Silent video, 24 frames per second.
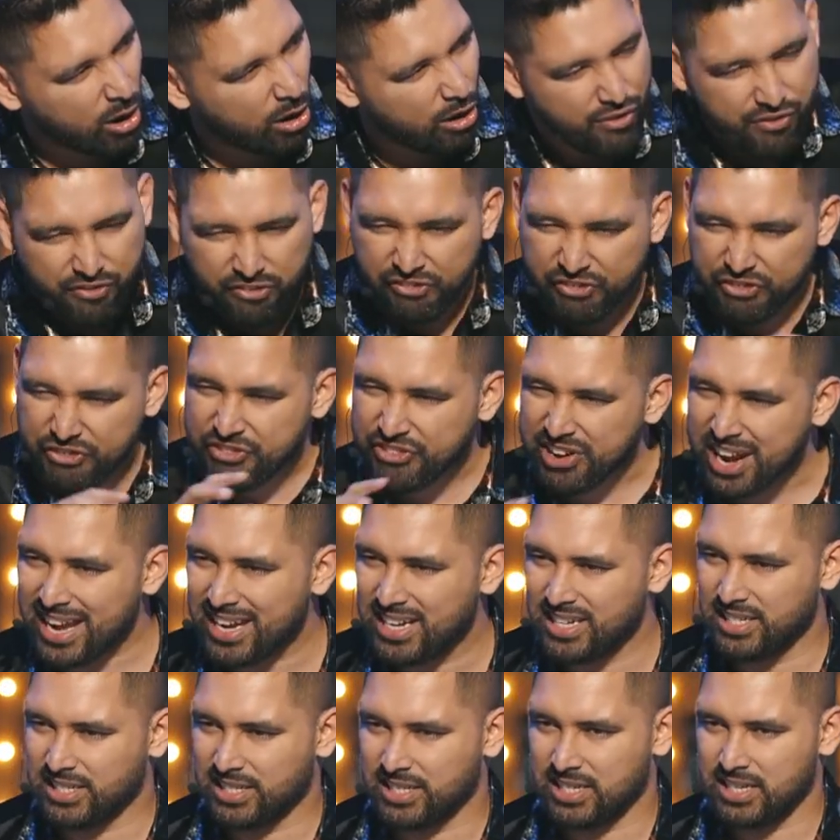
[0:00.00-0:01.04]
of
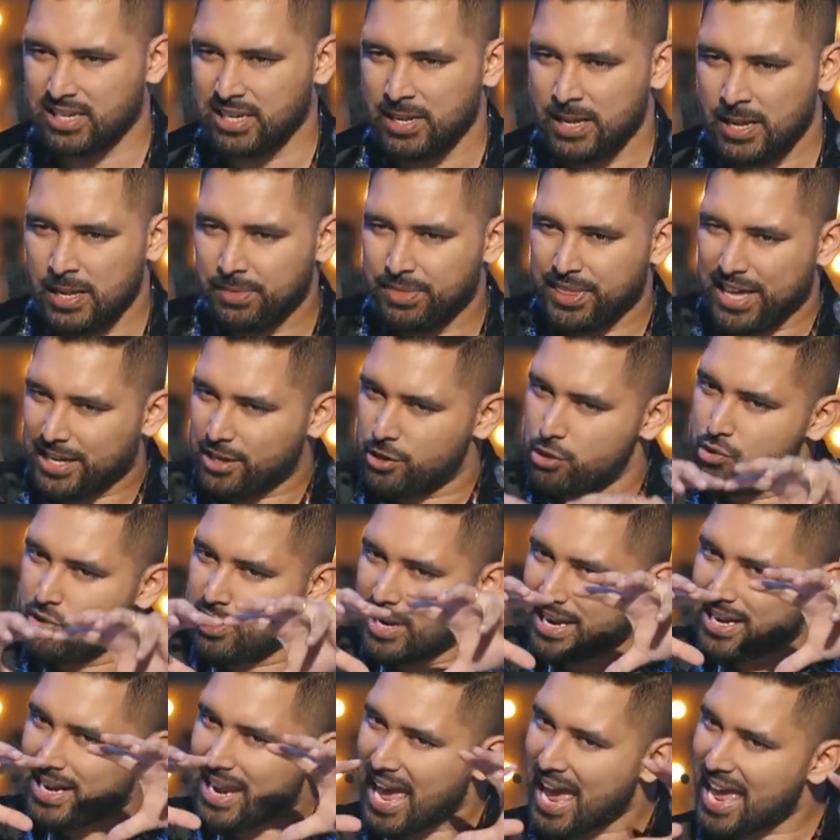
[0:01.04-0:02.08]
friends that you
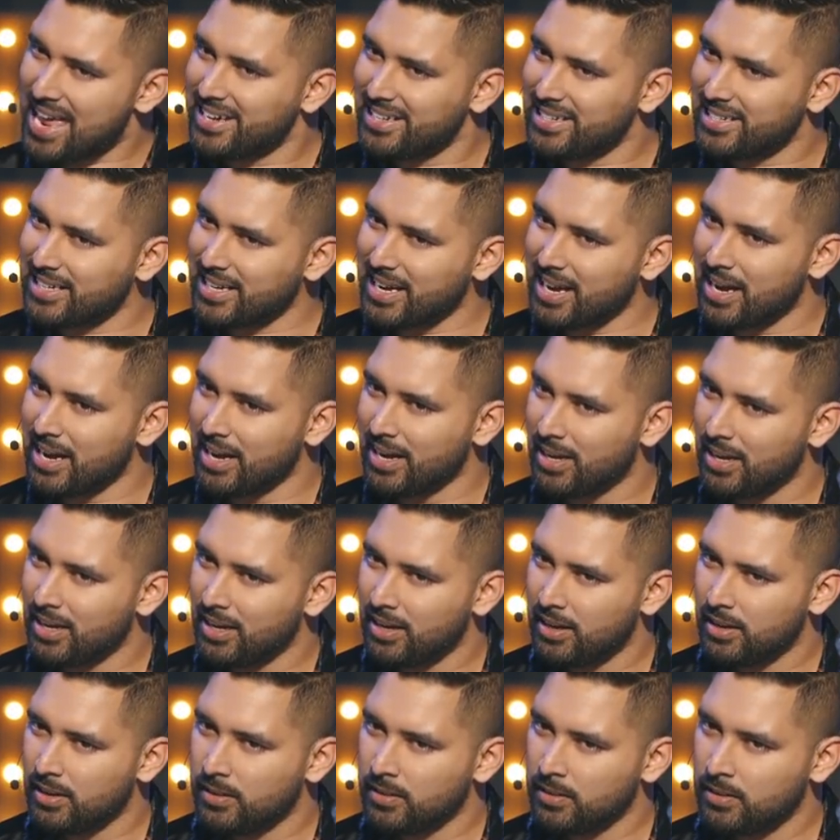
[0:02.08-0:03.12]
can enter.
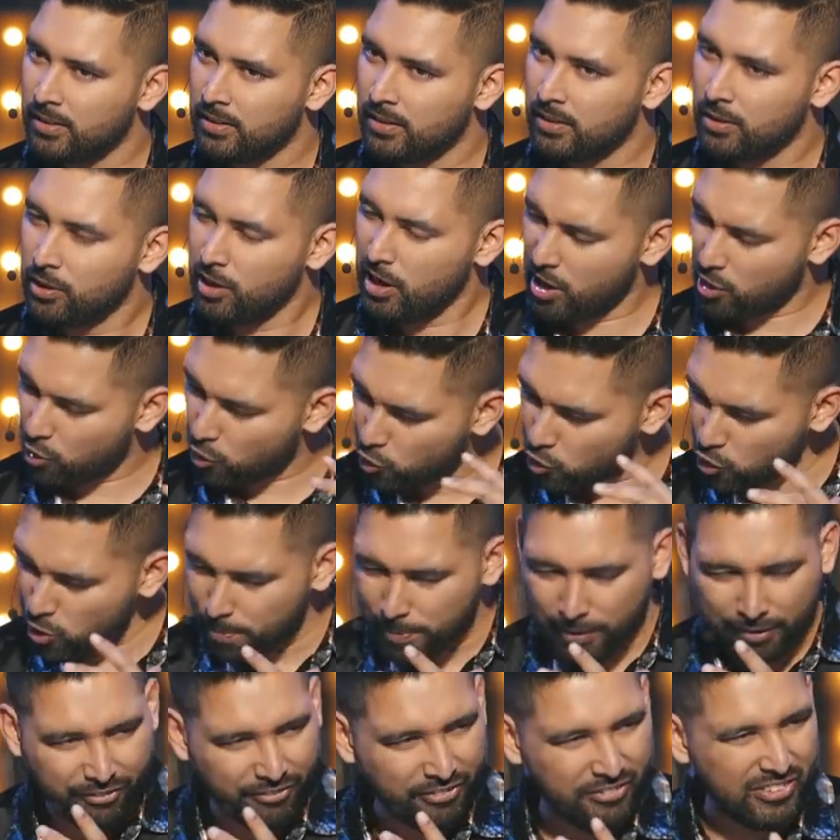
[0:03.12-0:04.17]
A group
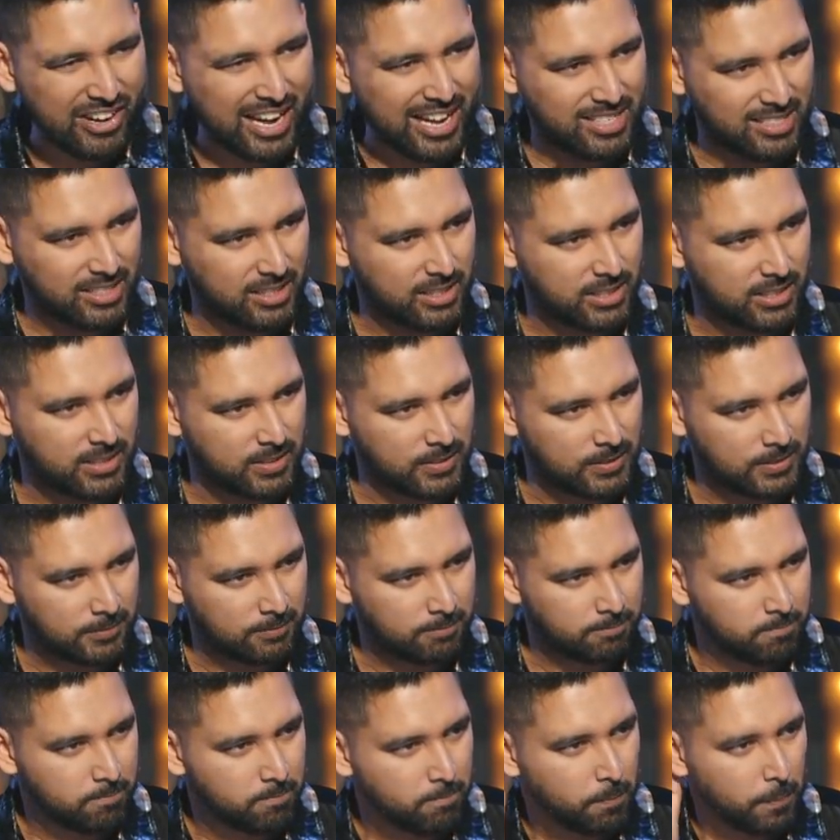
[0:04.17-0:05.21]
of friends,
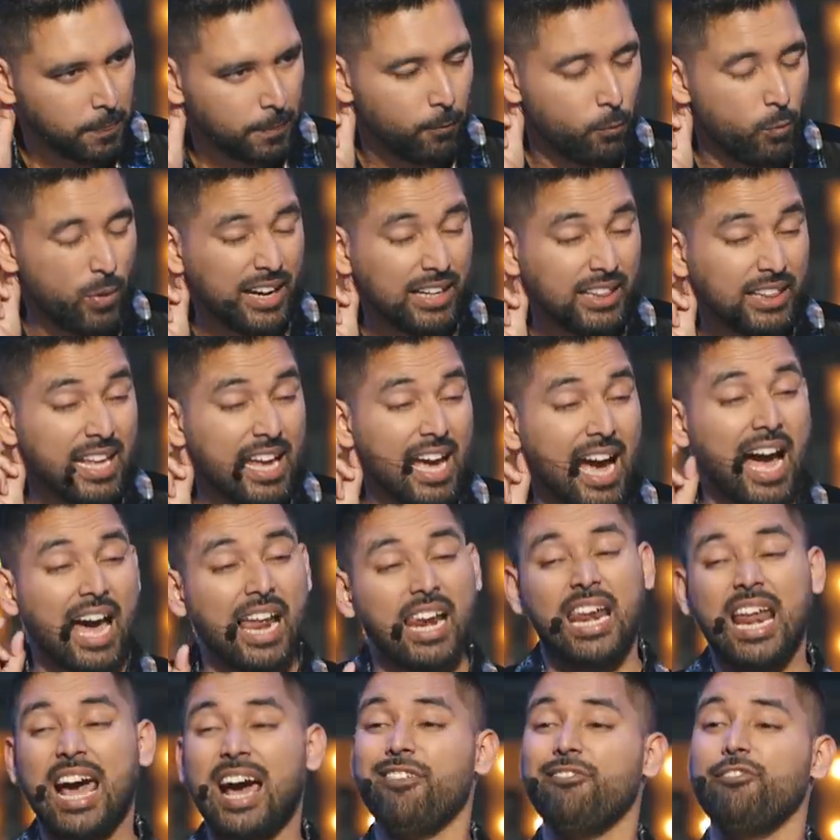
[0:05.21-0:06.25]
when they
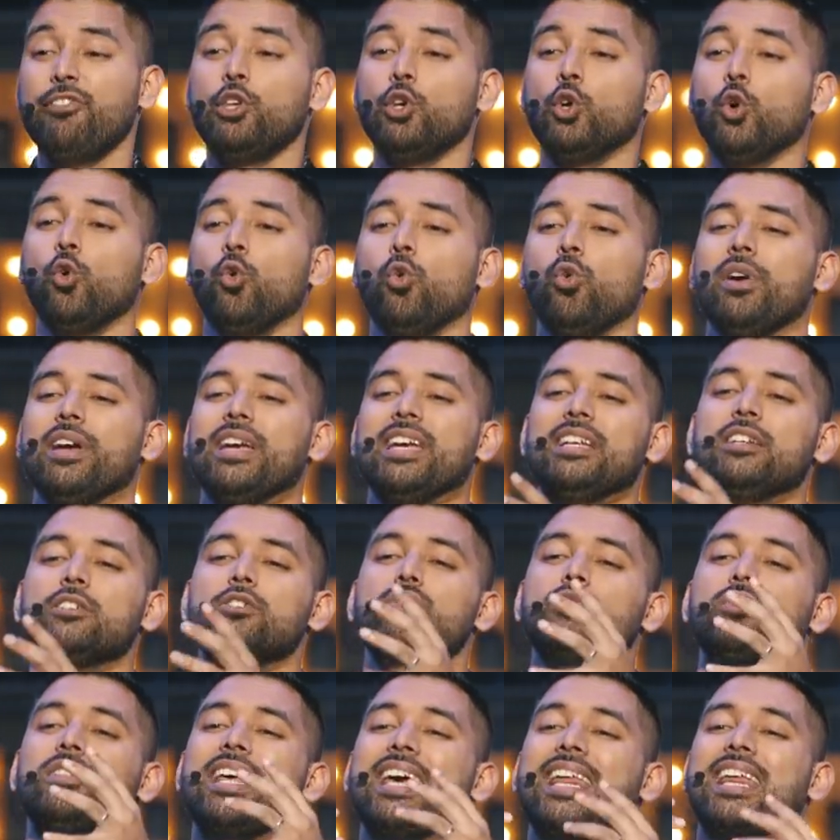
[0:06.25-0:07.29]
allow you
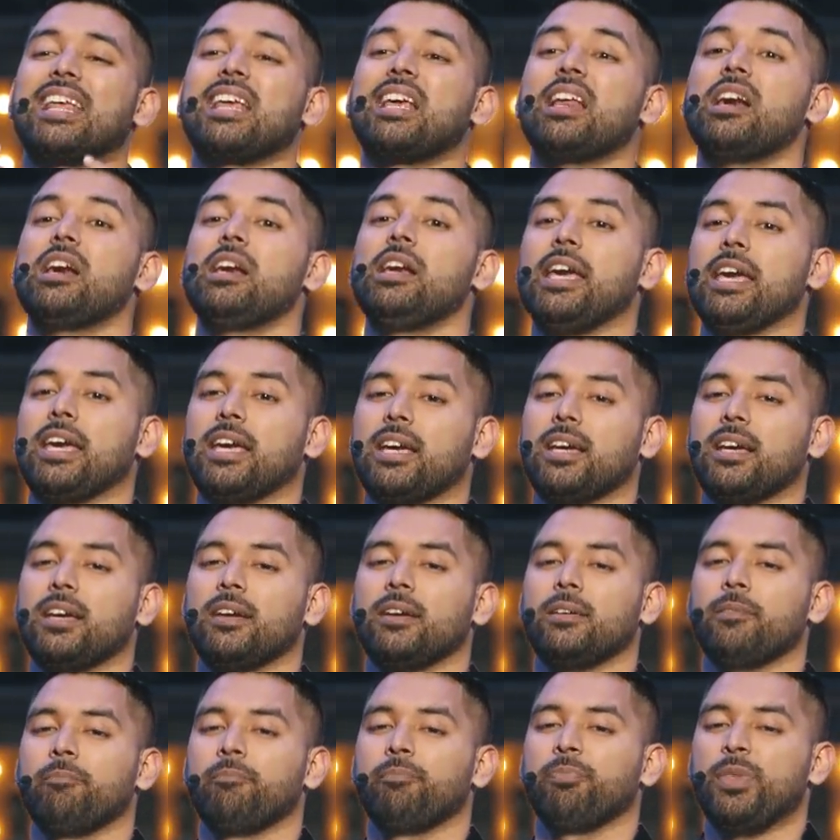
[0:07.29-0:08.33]
into their
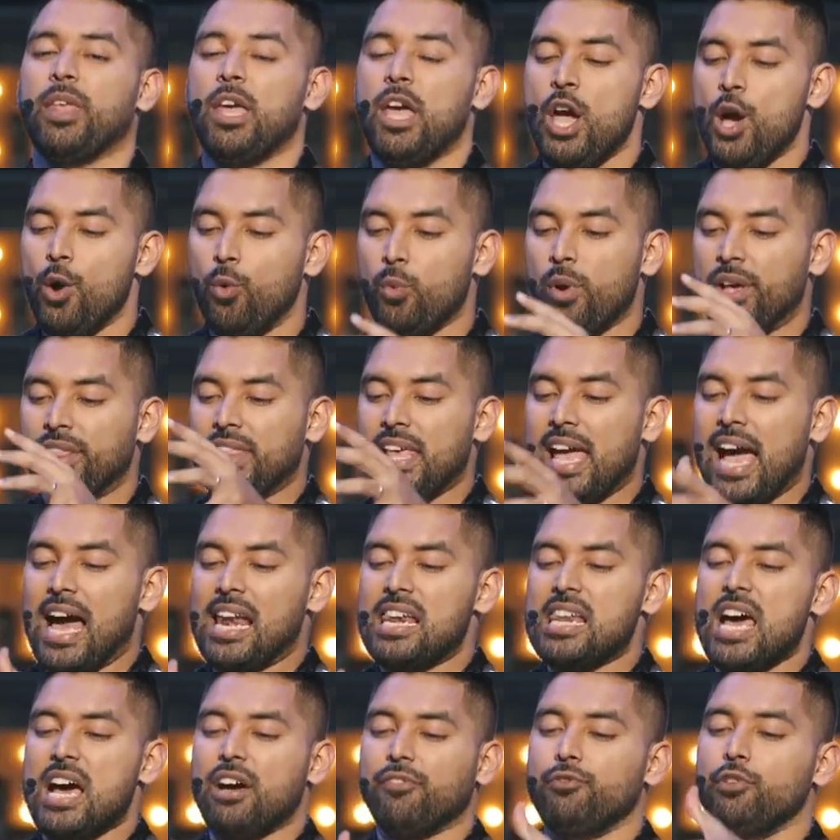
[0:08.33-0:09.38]
clique, when they
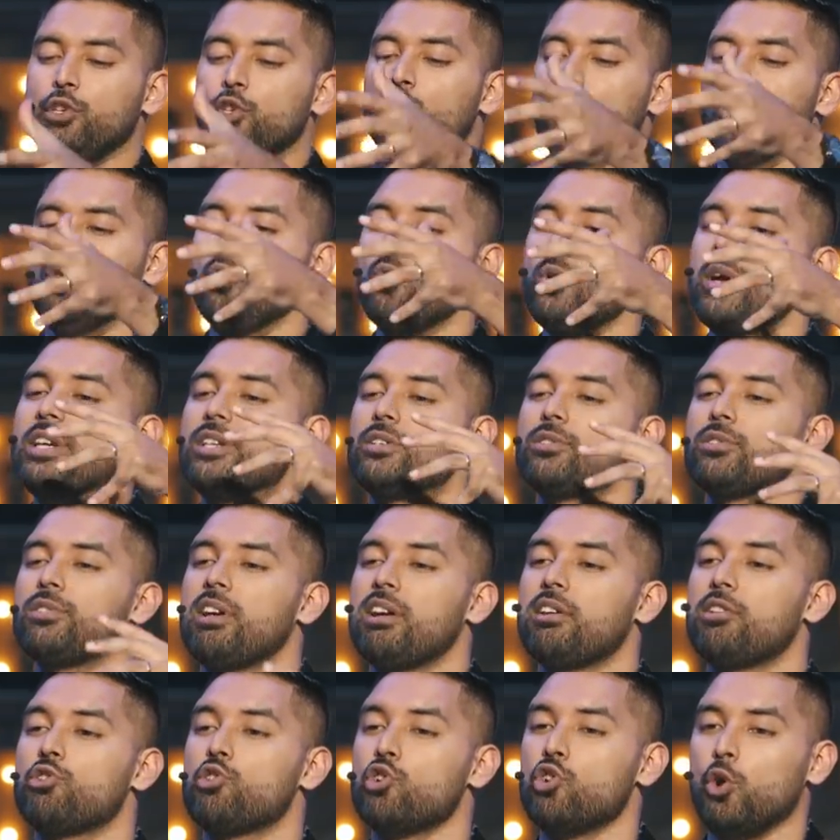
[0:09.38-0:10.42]
allow you into
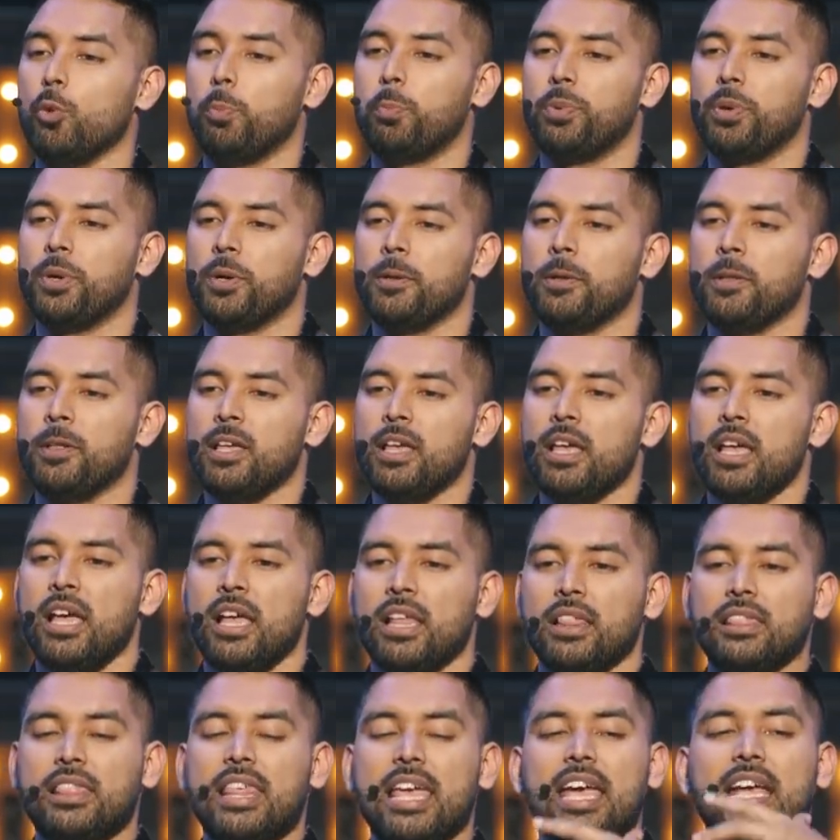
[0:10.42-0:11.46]
their group,
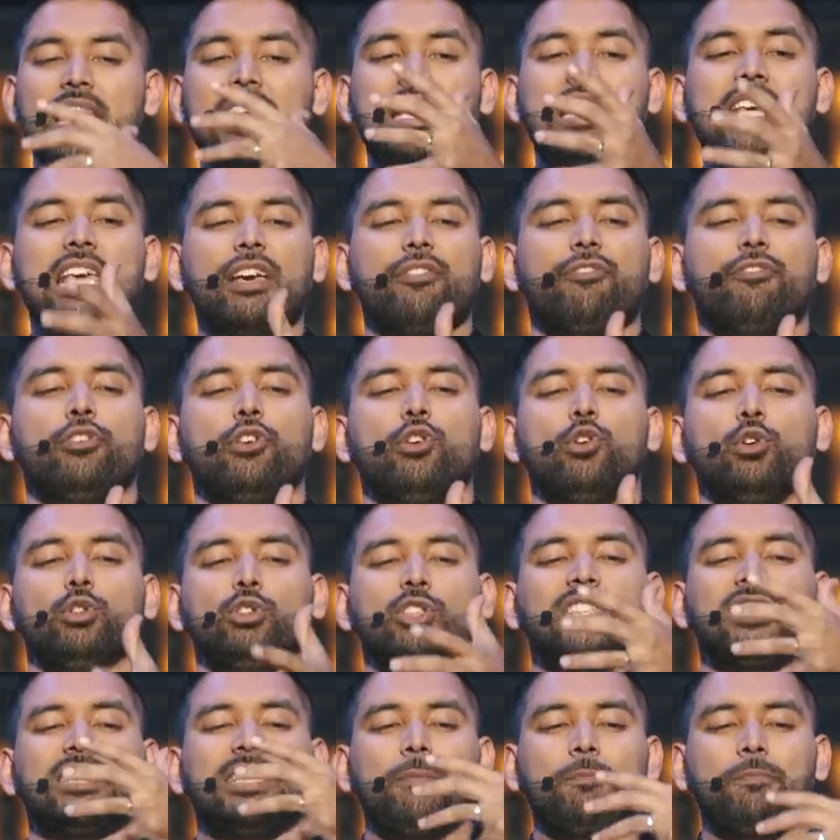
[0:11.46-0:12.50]
they give you
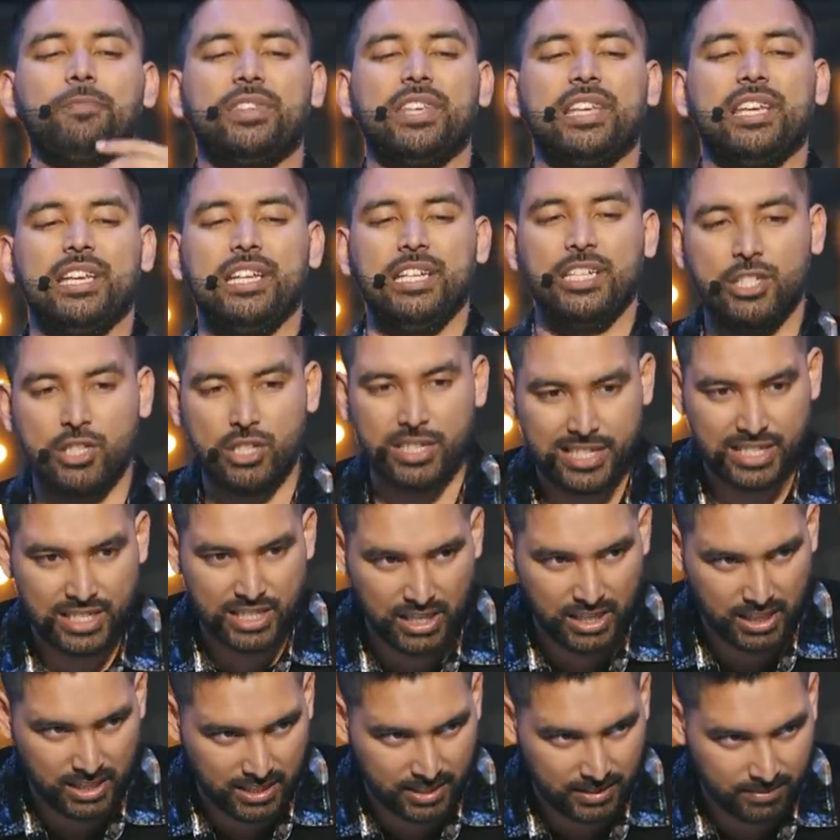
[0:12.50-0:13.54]
something in
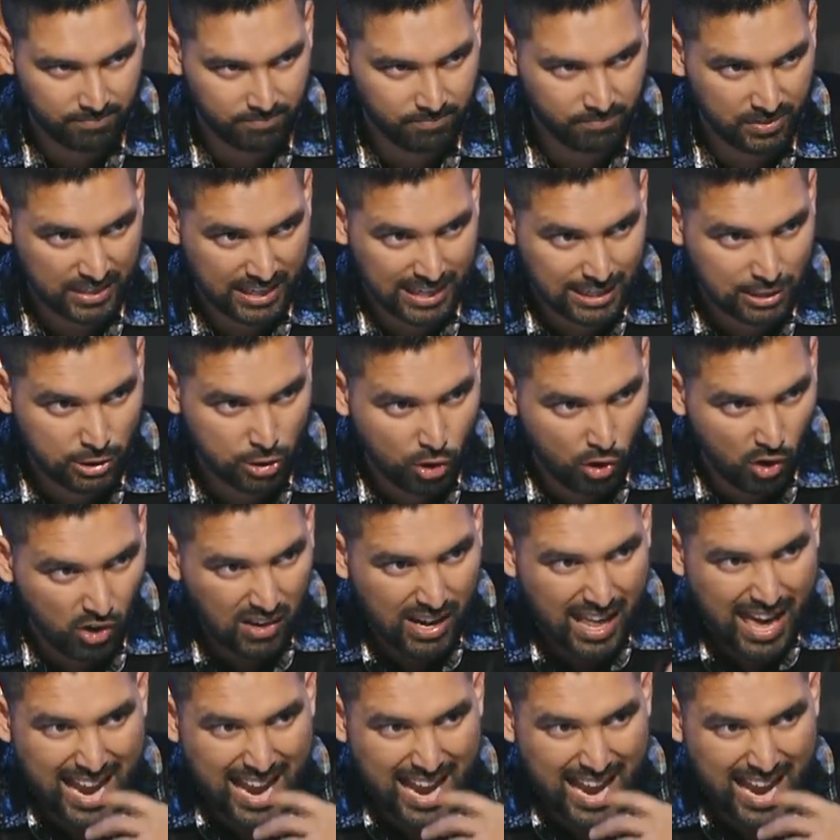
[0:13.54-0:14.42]
return. It's called